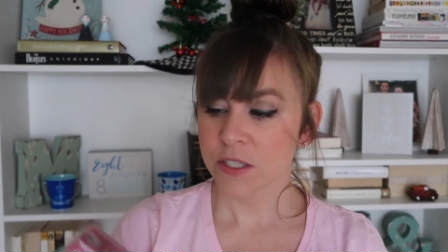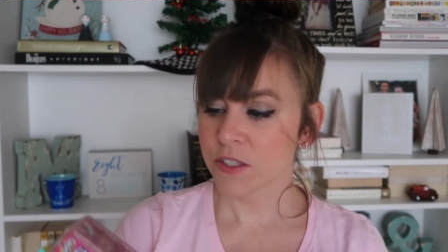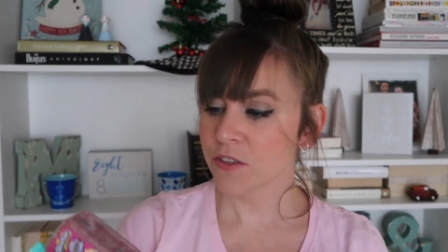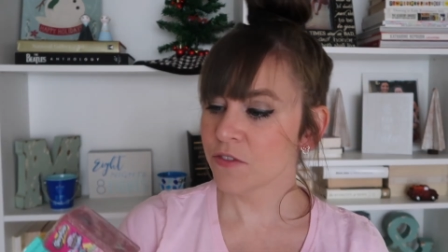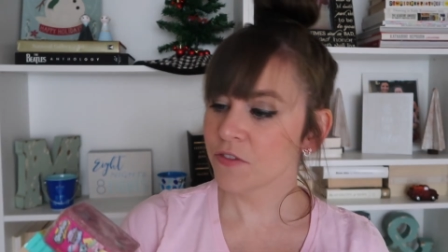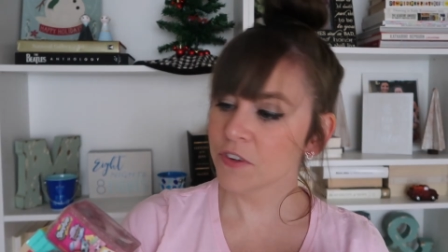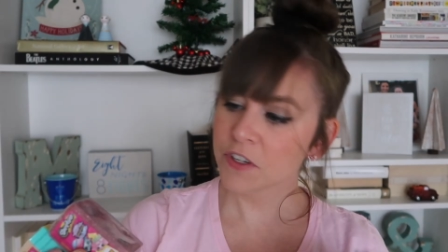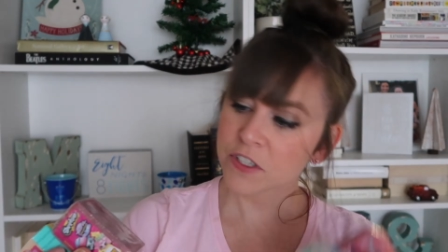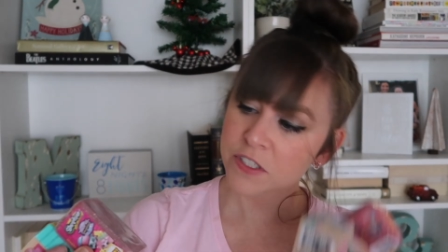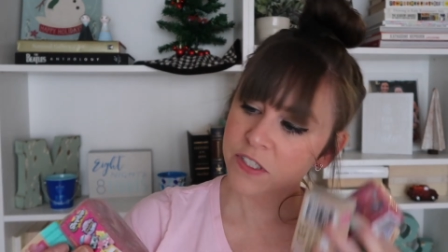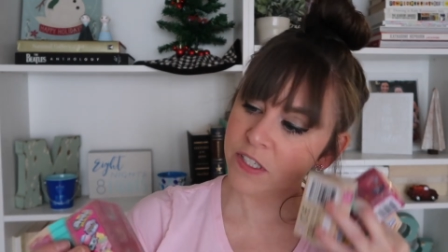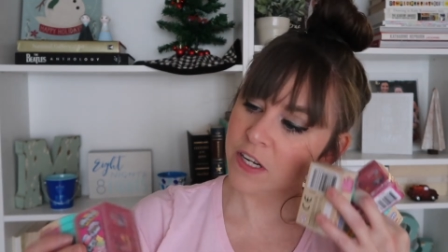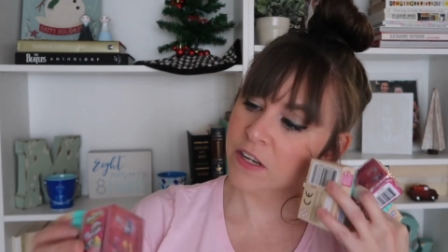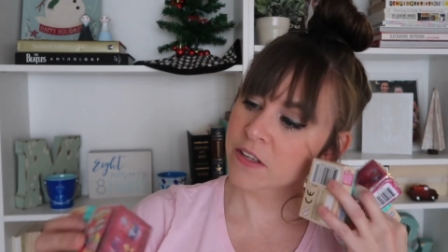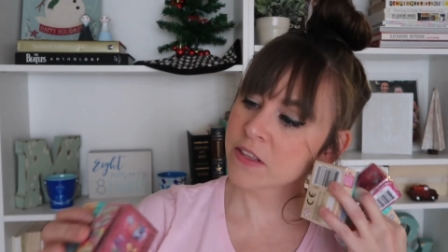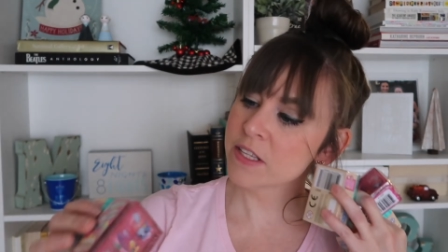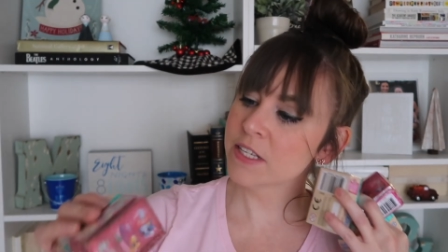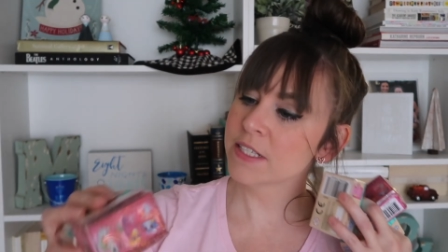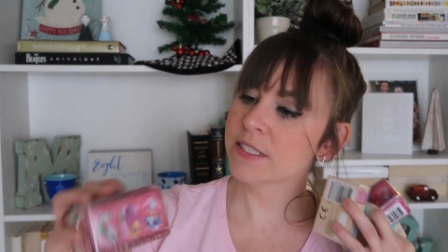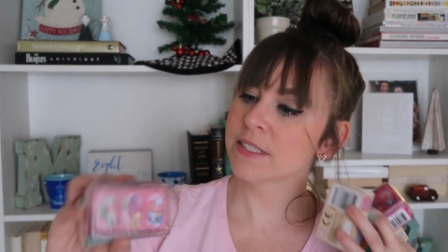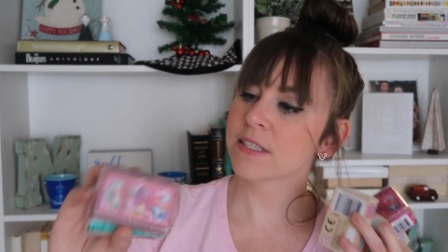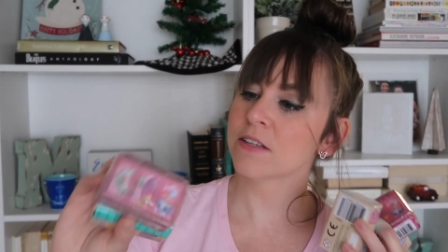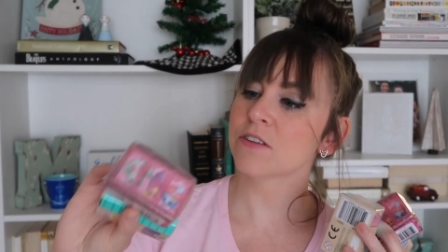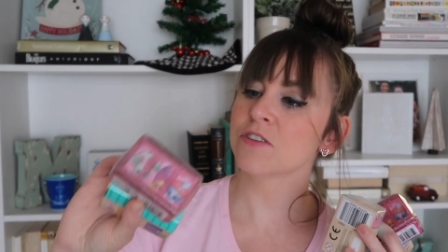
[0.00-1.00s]
So first are
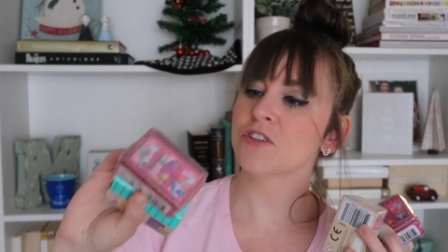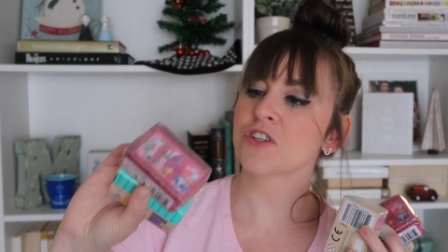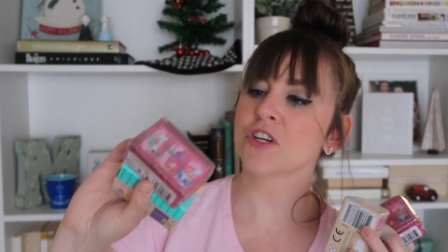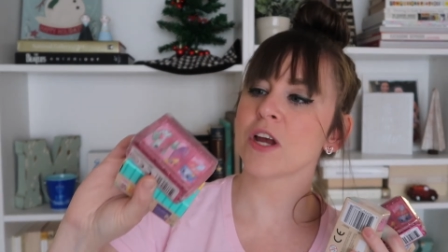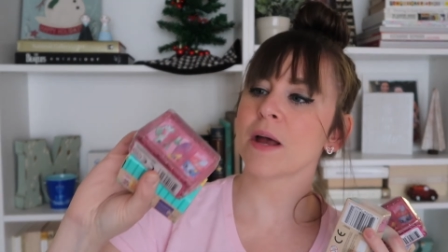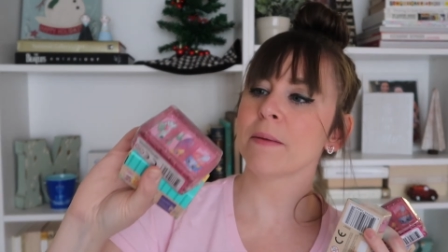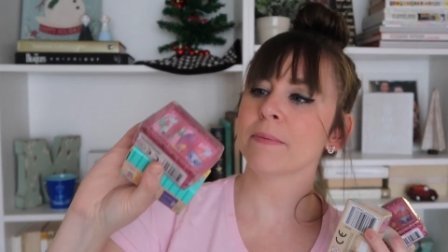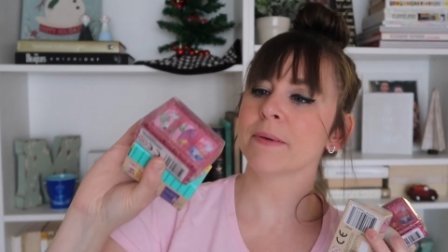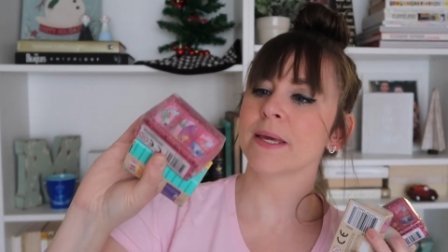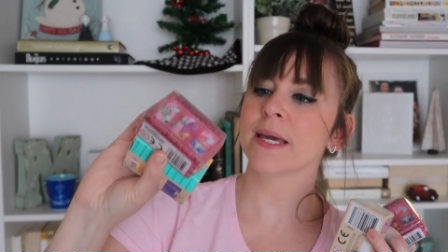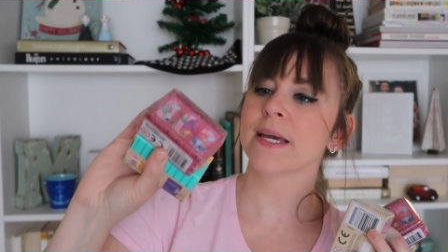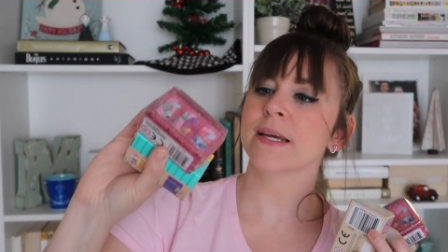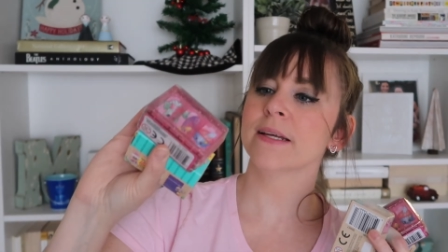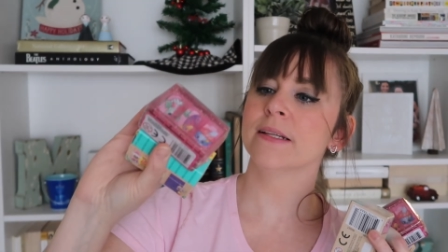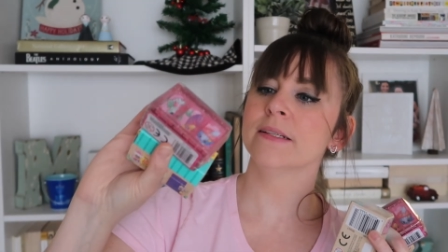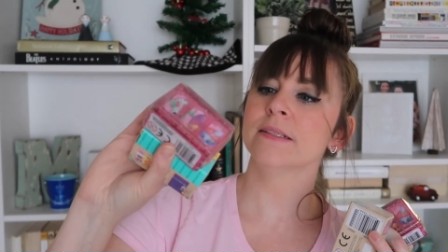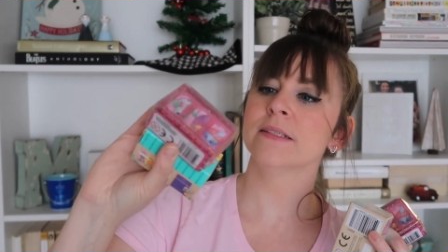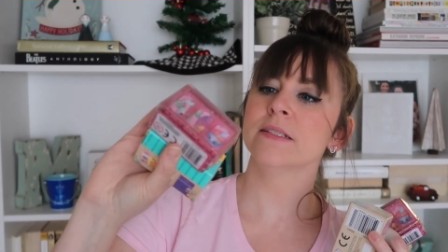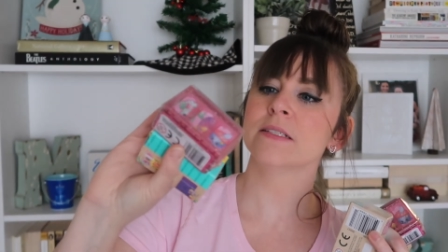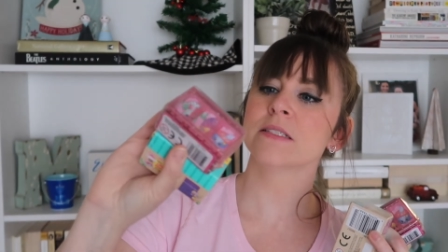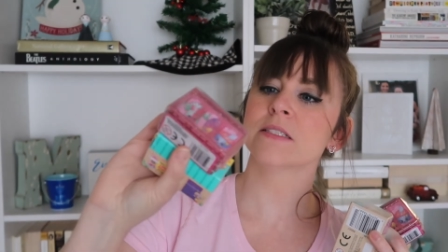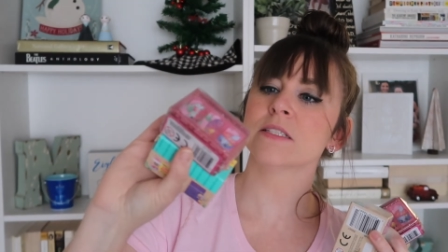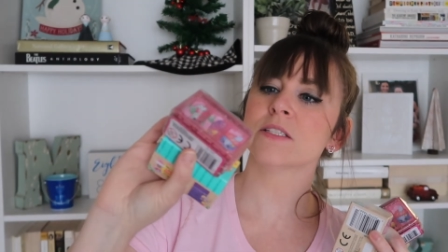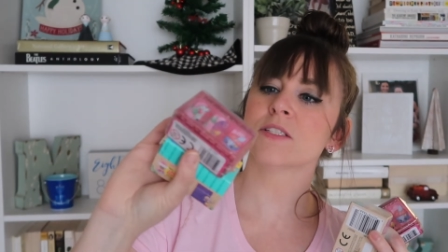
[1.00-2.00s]
these little
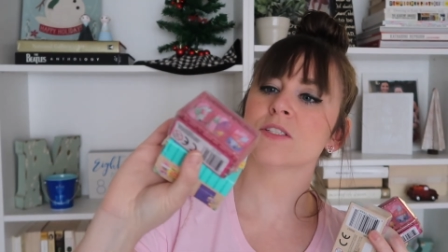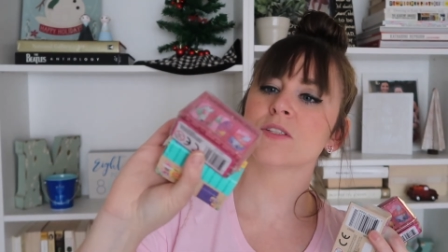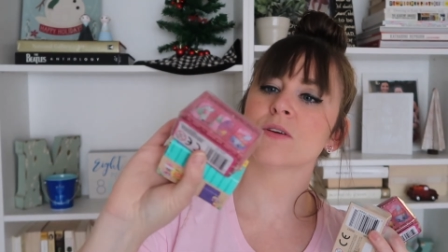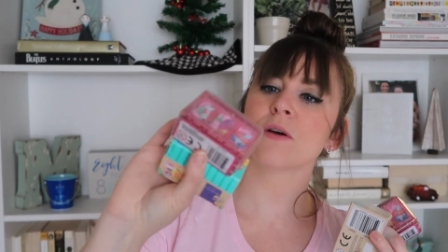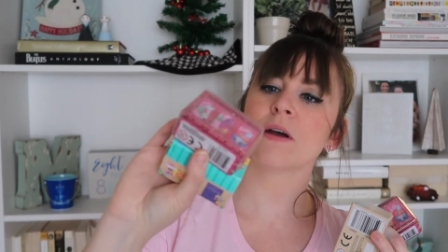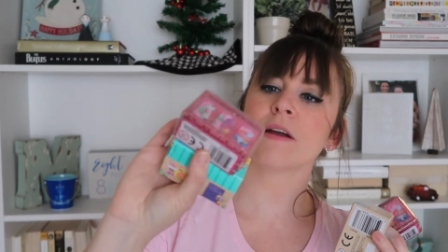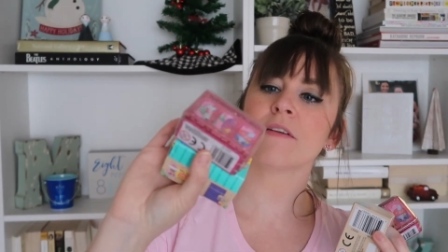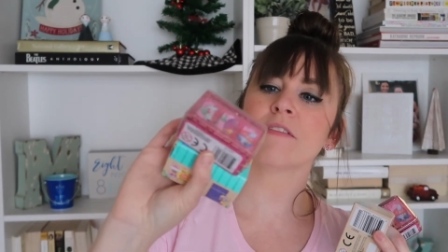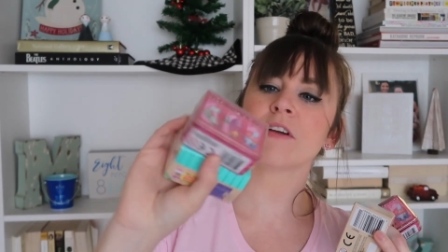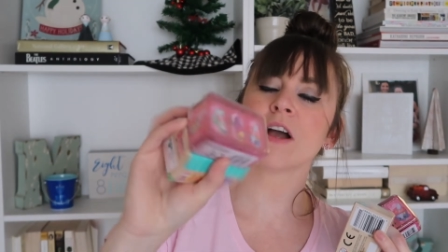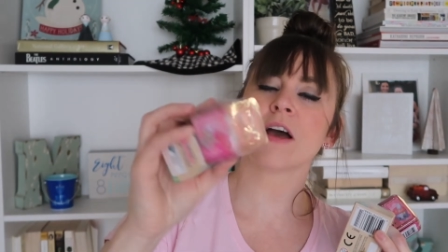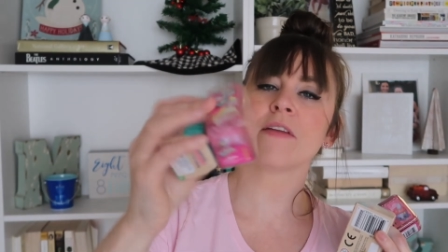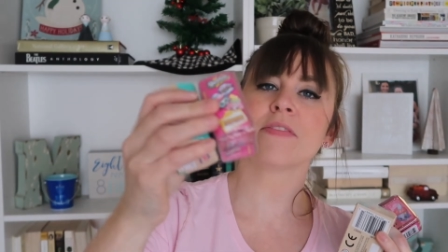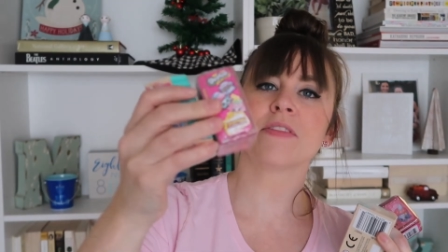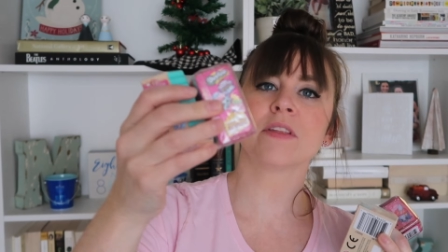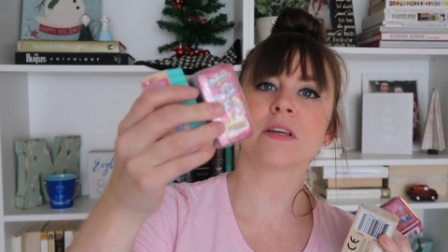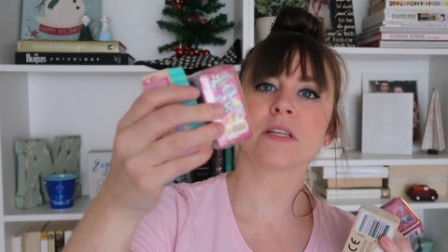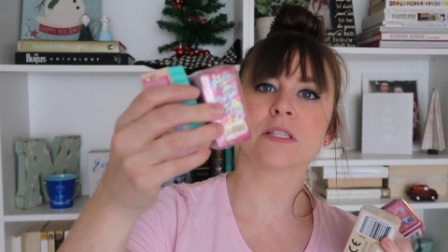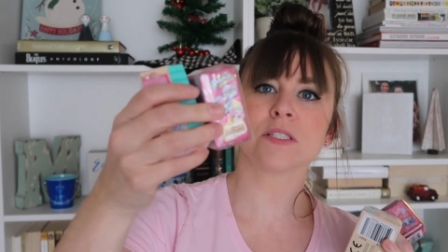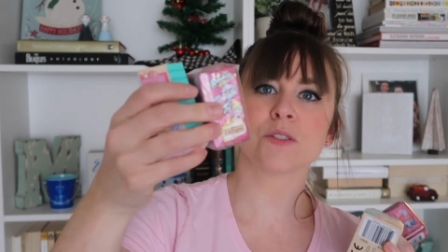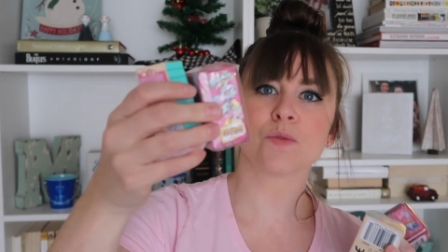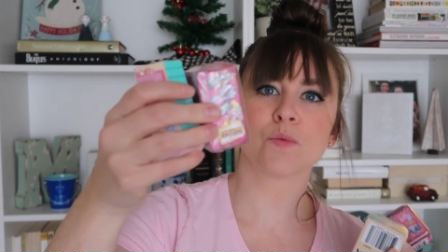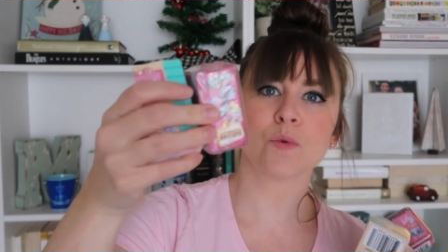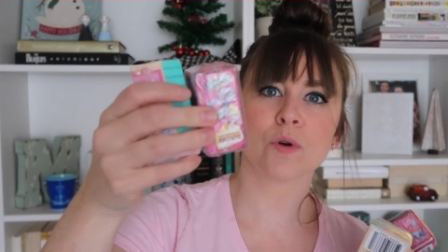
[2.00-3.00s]
Shopkins. So I've got
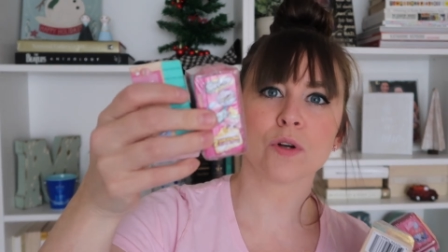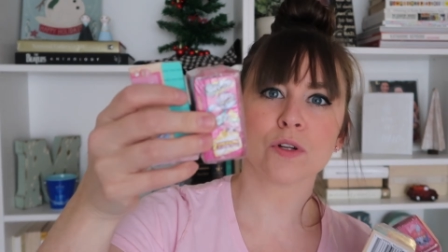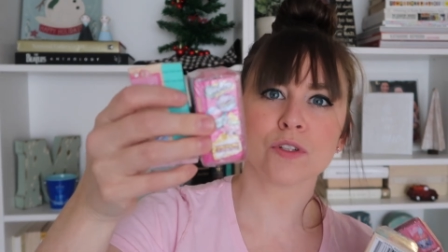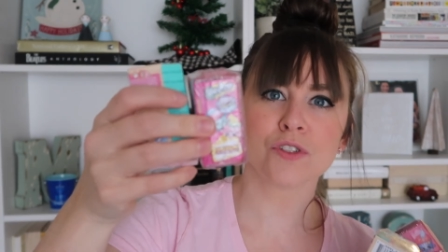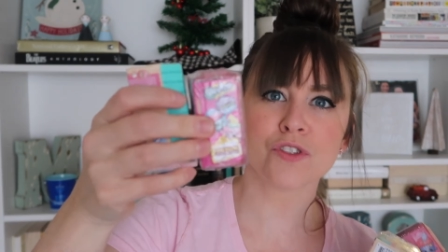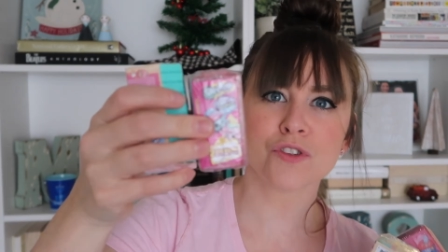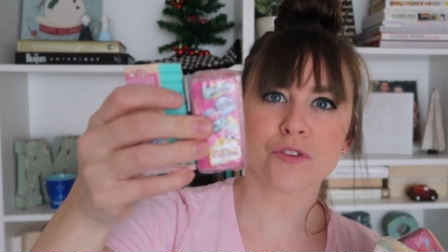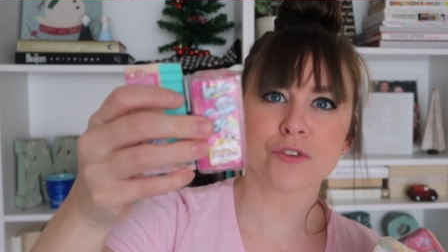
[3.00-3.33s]
this World